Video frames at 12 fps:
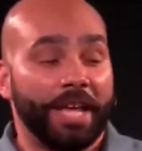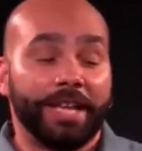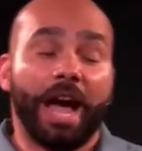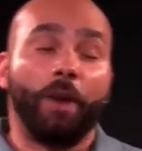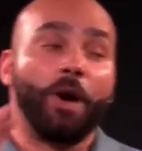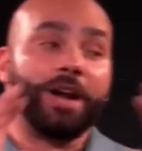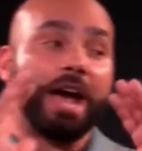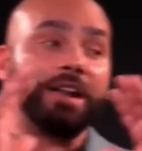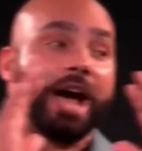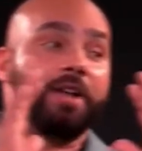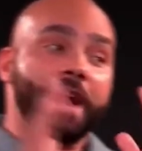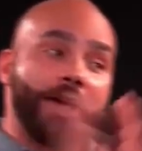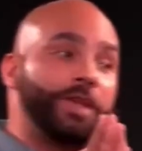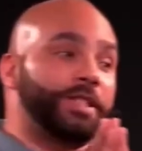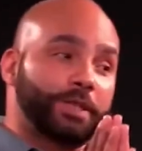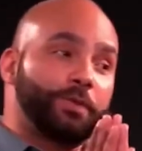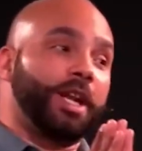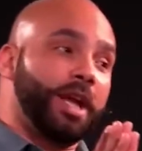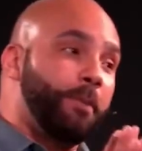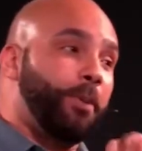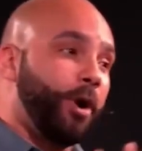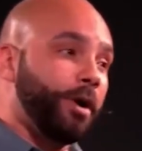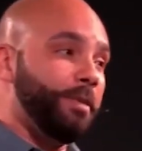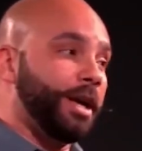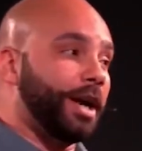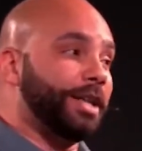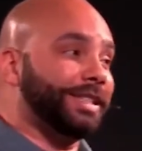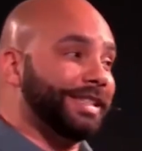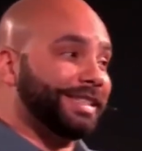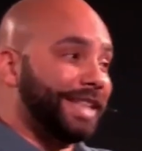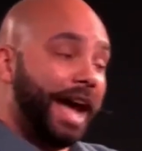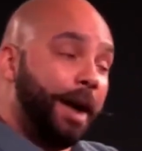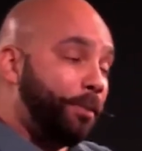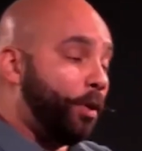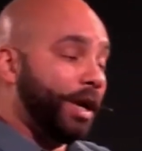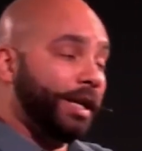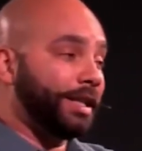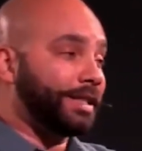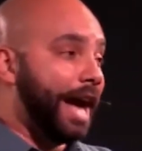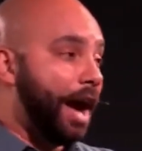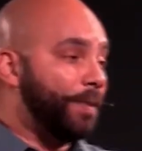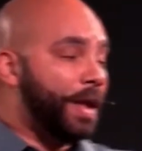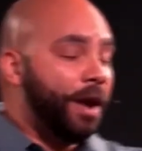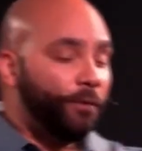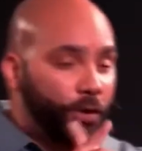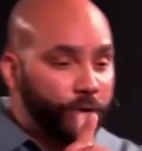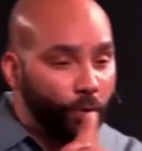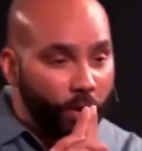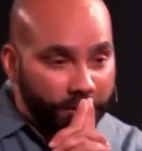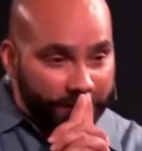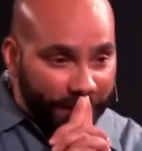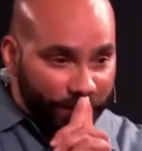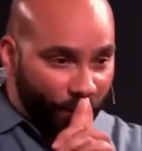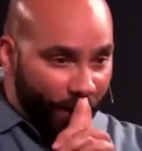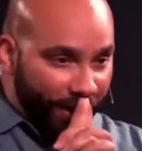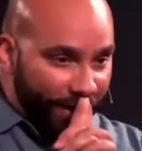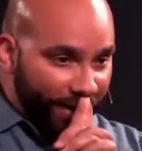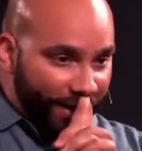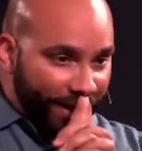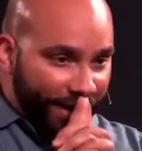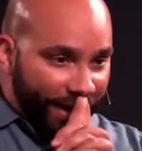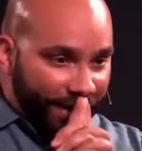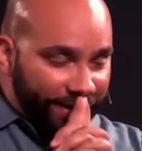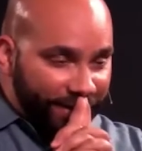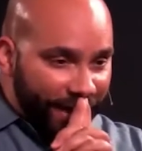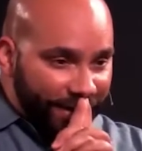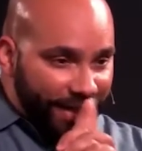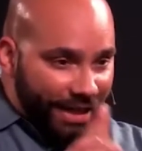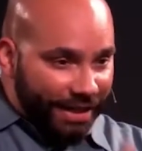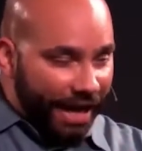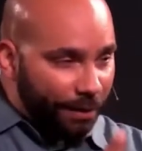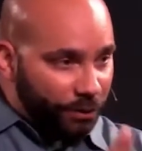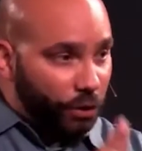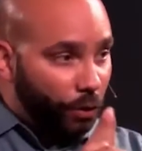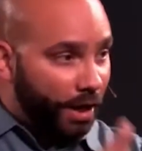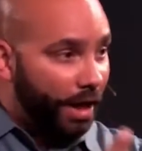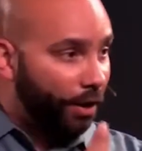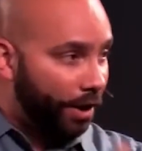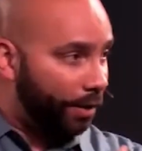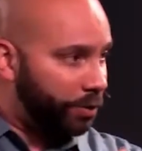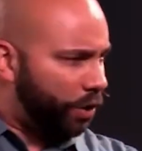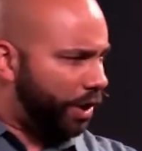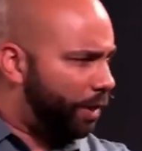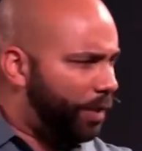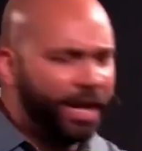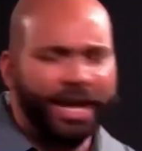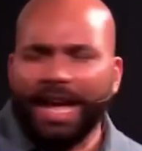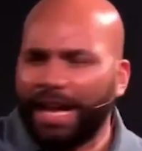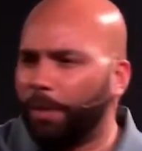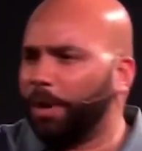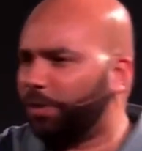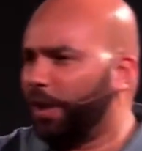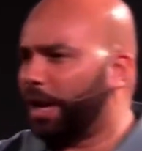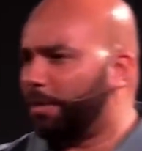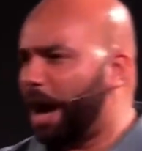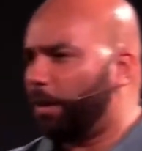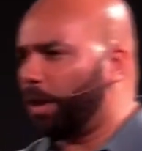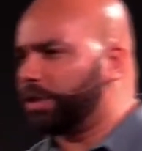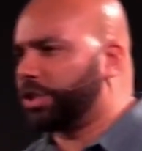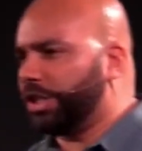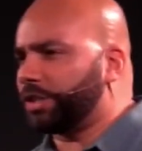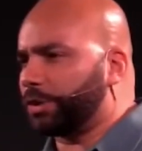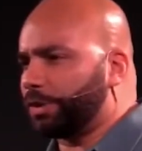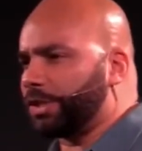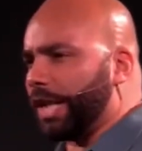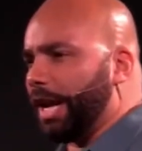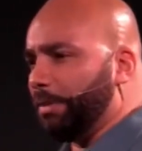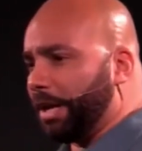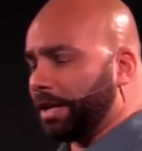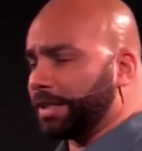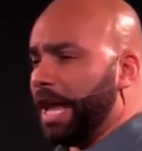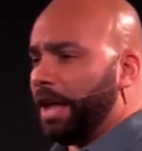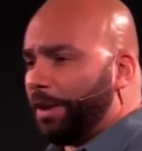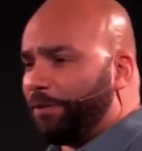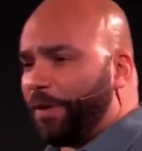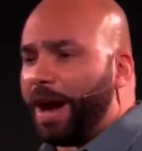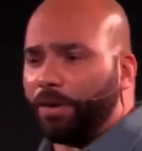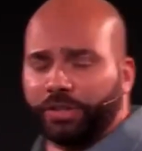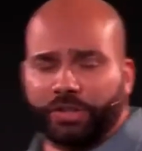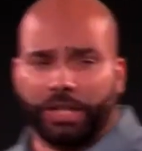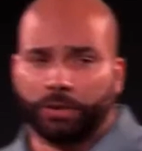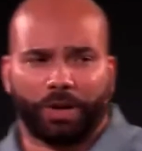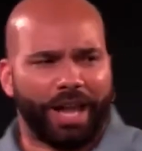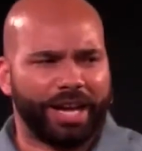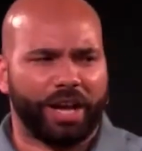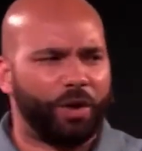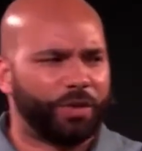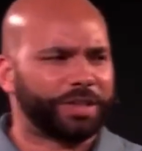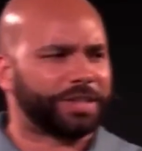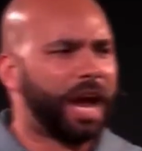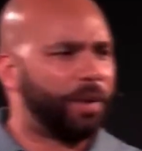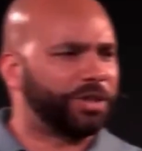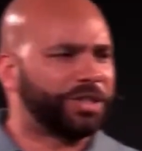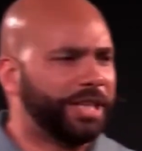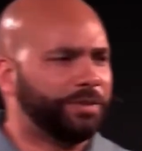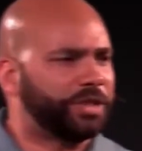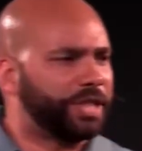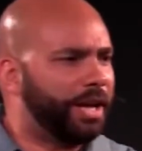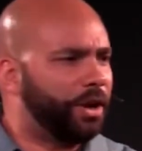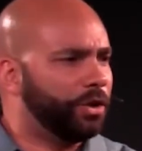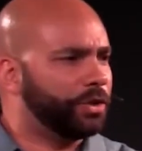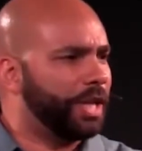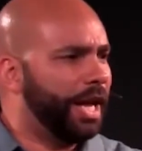Now, this is really important, because it's, I pointed this out. Verse 1 says what? It says they came to hear him. So can we think about what Jesus was saying? Because the Pharisees were like, yo, this guy receives sinners.